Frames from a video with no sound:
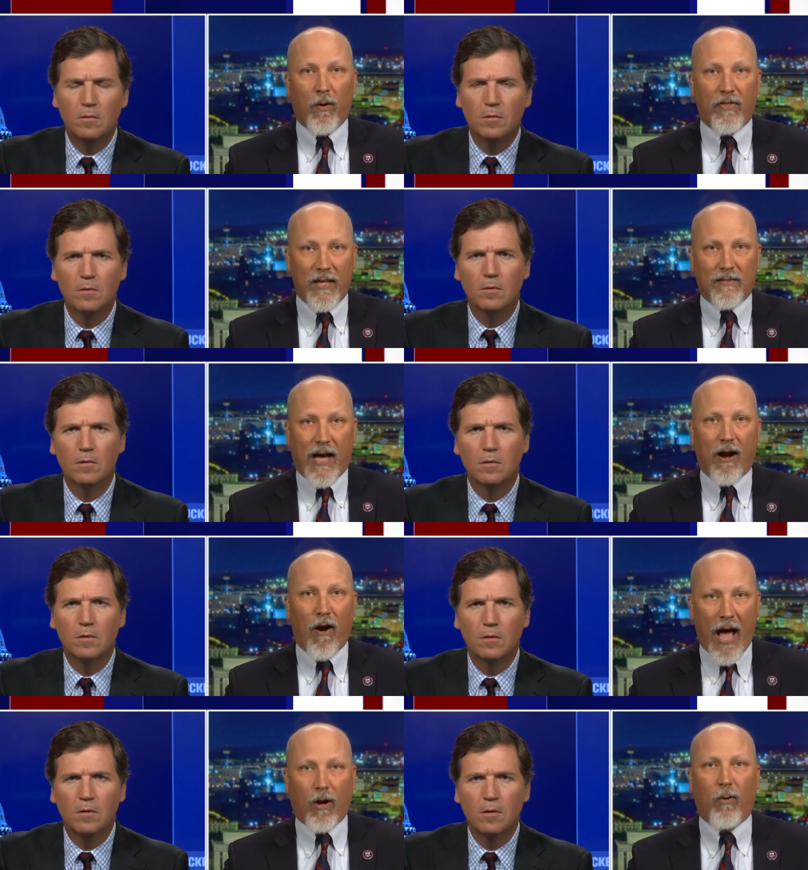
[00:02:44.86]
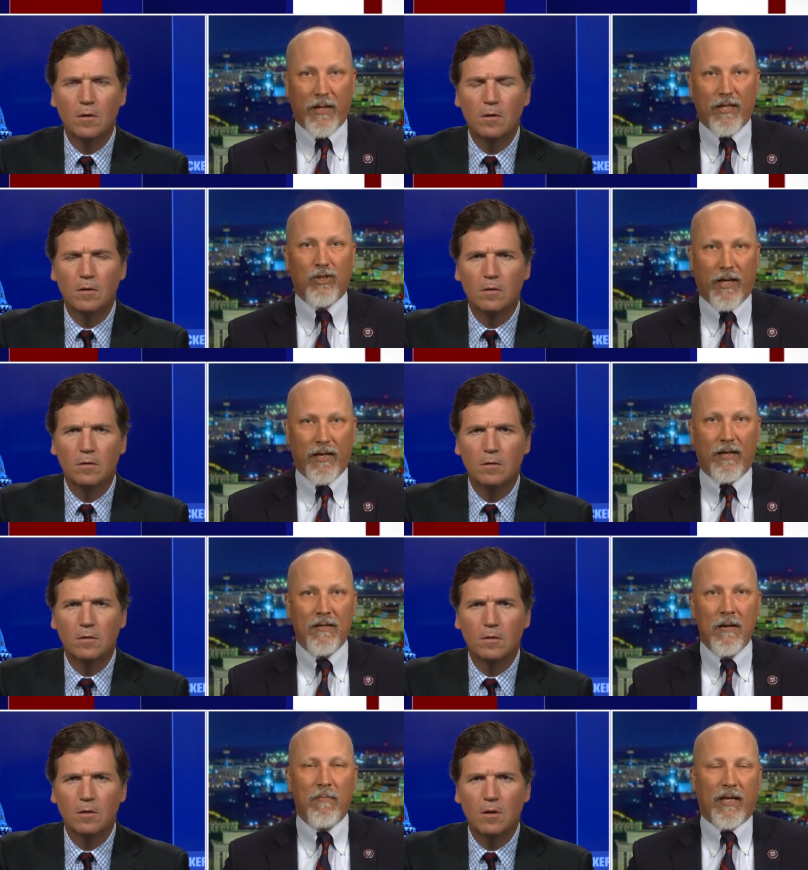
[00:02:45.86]
Speaker 1: with the entire equity agenda
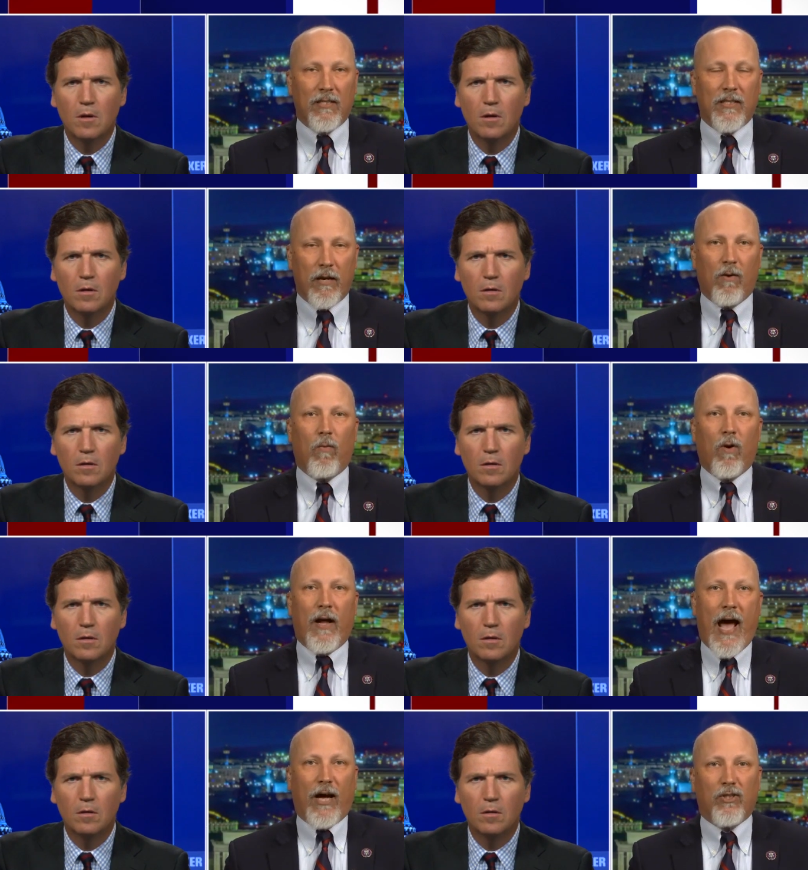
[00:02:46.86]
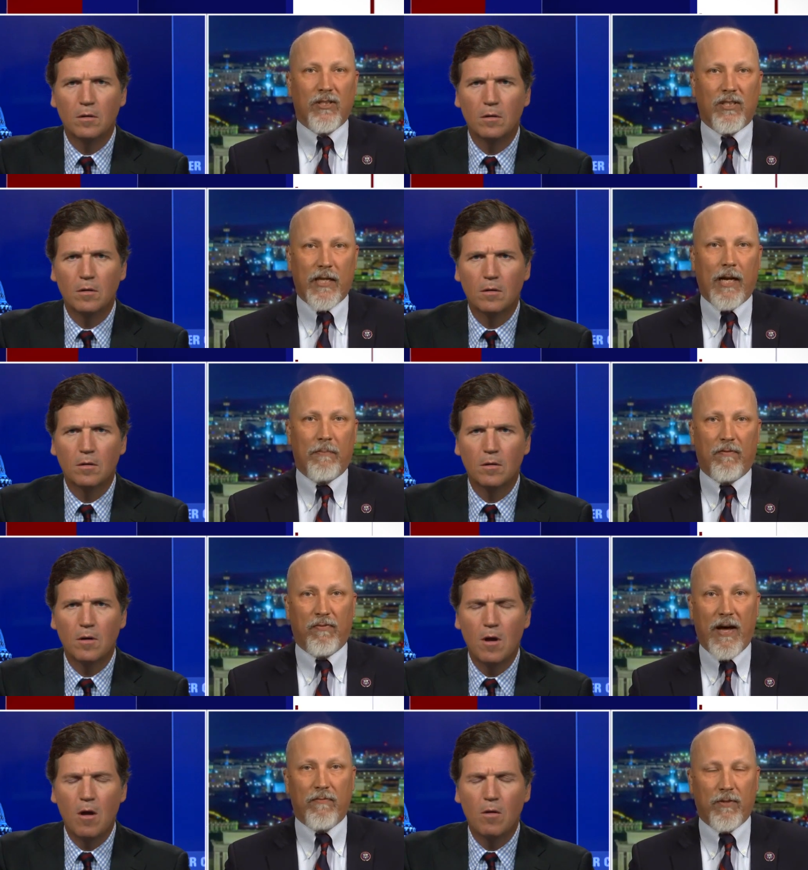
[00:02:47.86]
because they don't want to actually stand up and
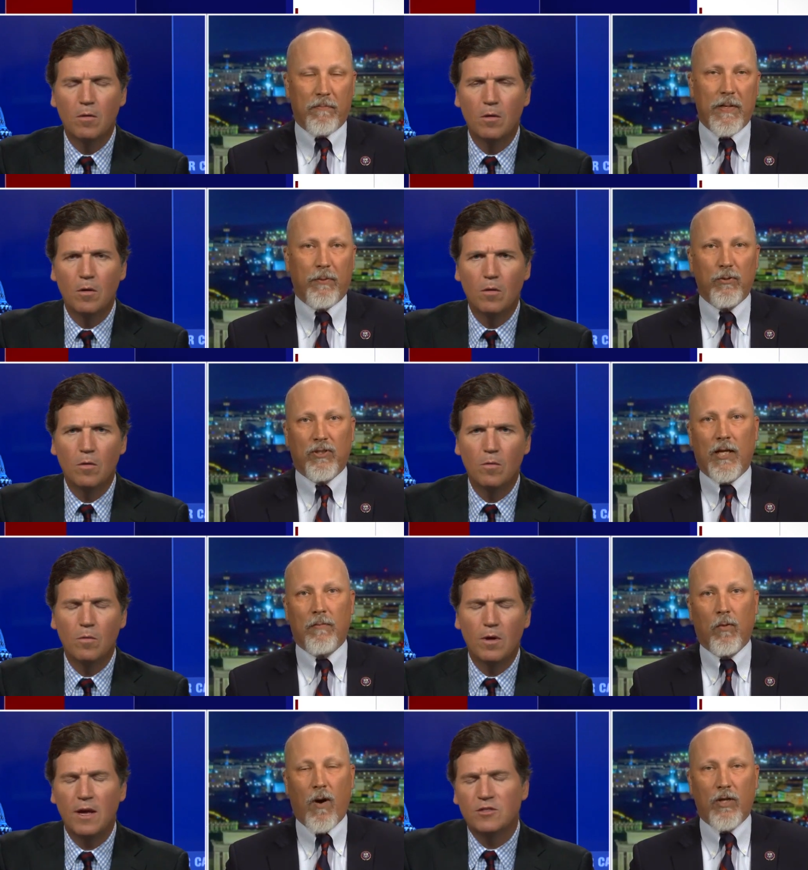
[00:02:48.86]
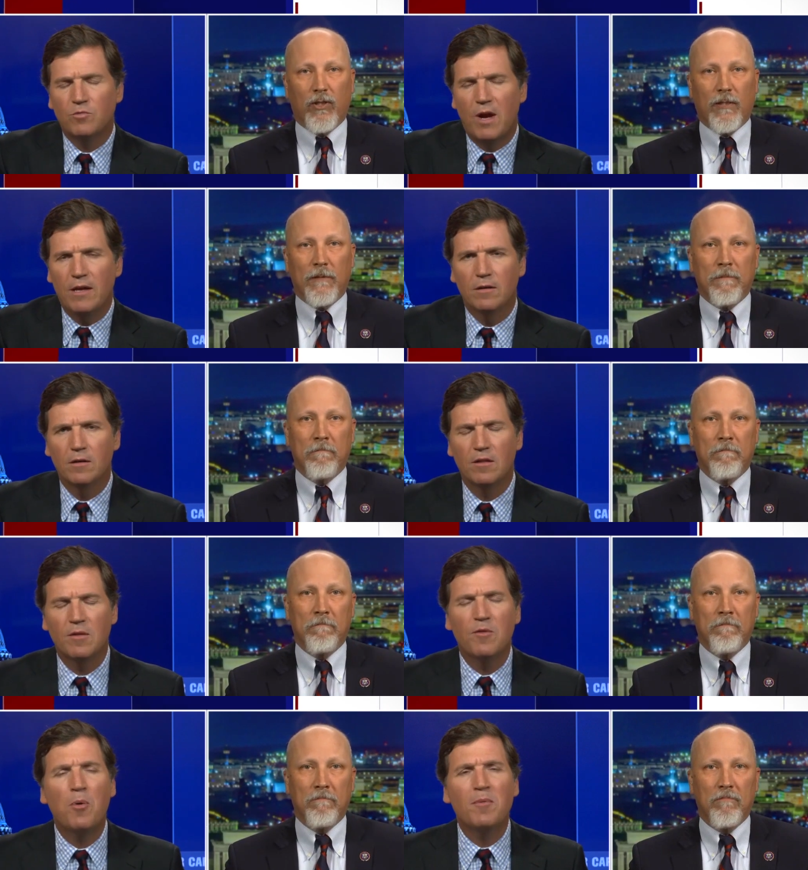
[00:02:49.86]
fight for the people who send them to Washington. That's right.
Speaker 2: The,
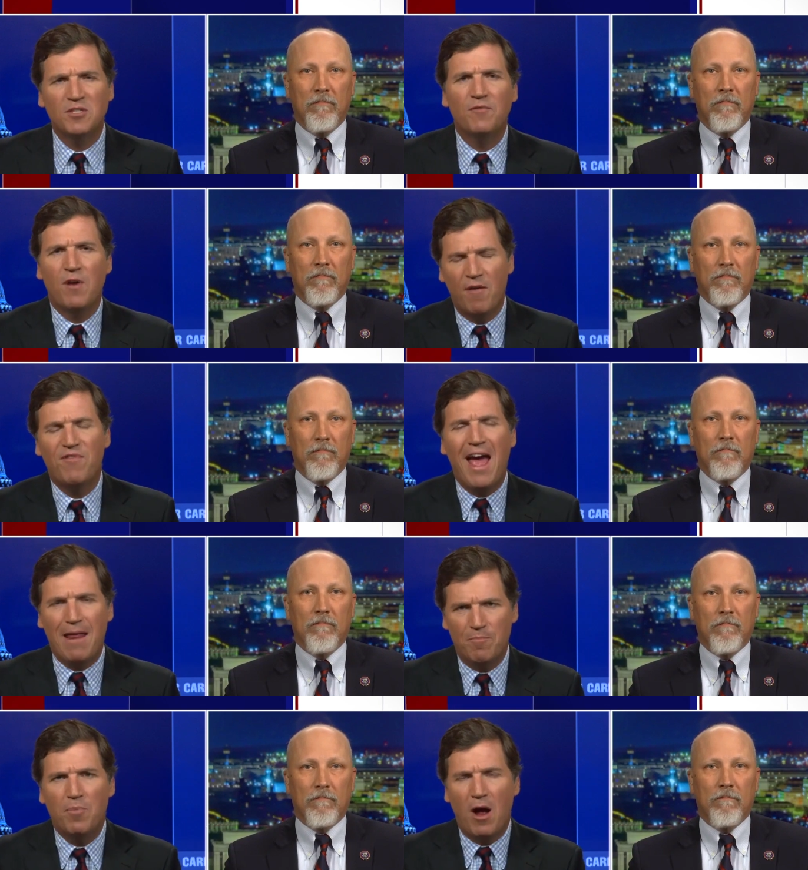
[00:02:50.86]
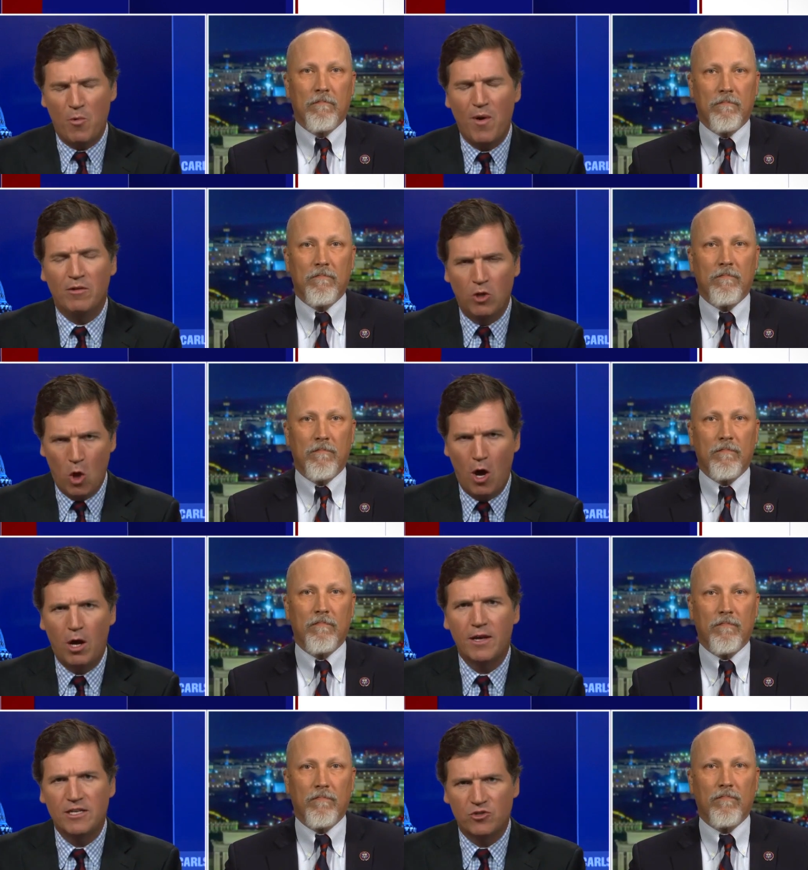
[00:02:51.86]
the purpose of, of that by
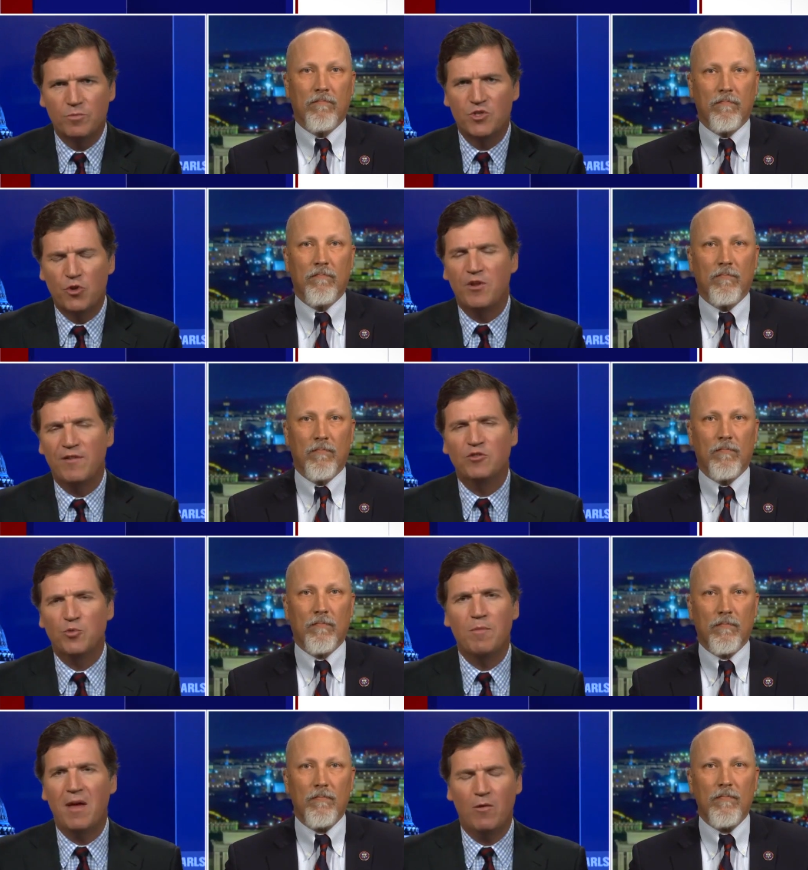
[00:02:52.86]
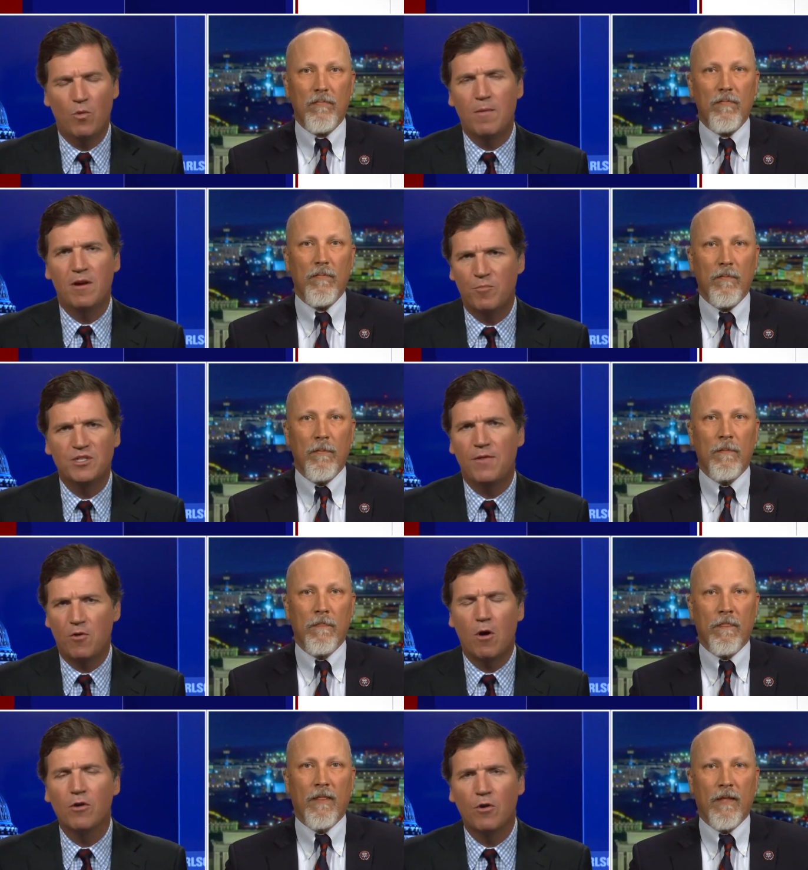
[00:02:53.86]
law is to obscure the difference between men and women and pretend there
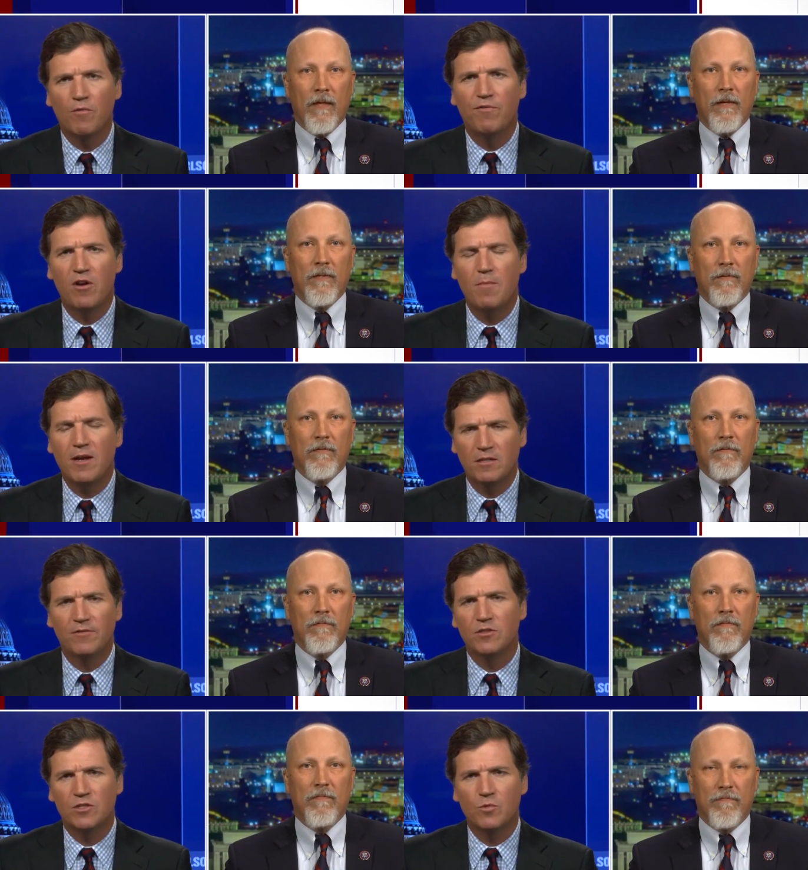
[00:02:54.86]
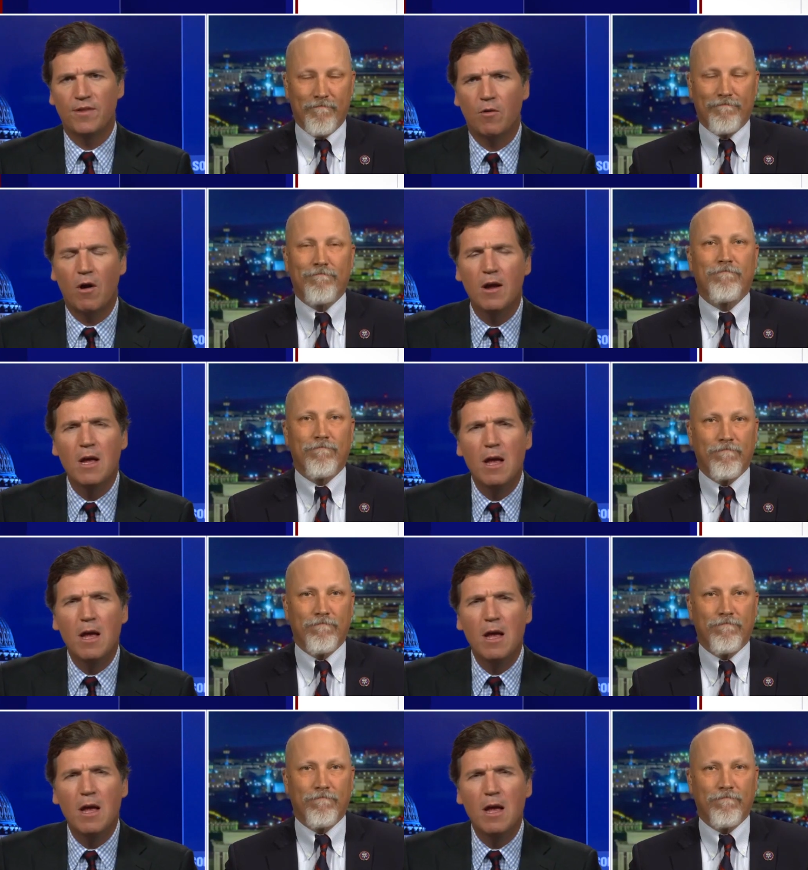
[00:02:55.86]
are no fundamental differences when there are.